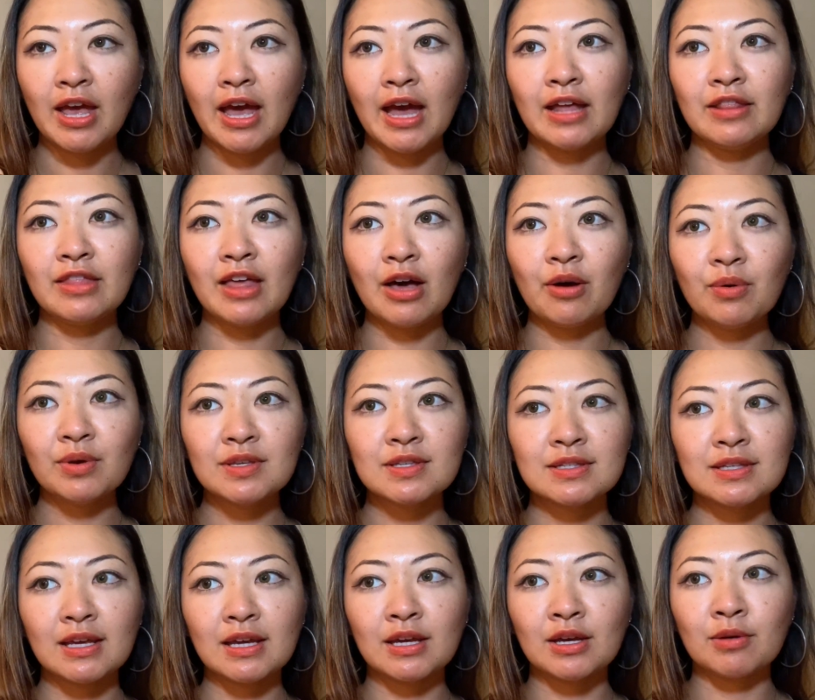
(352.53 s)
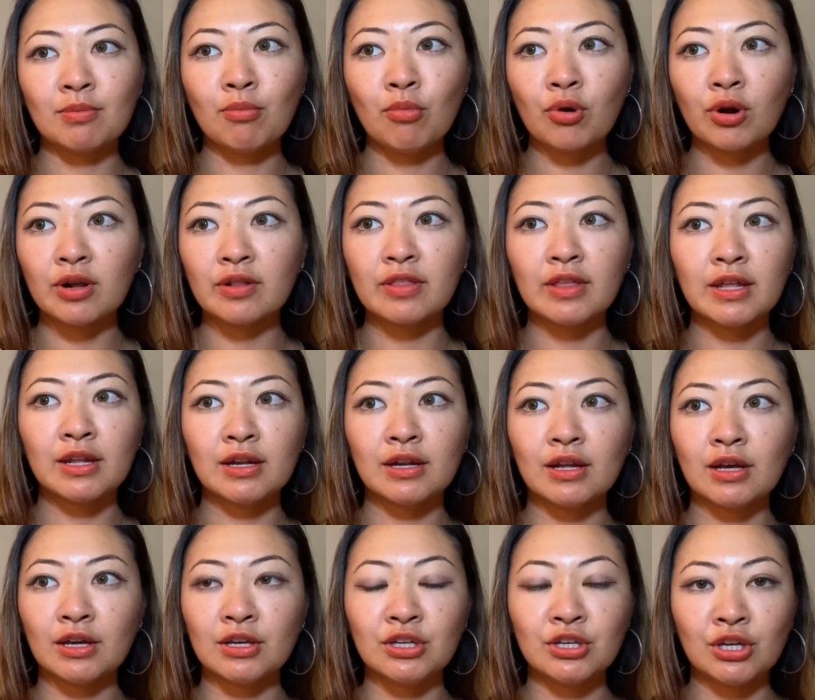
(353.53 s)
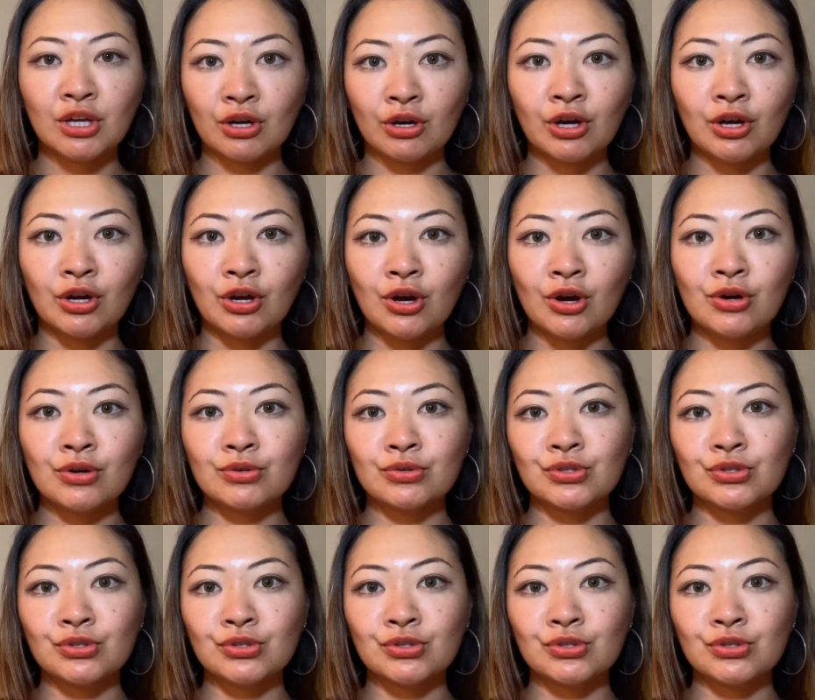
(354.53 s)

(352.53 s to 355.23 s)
And that was like more than a year ago.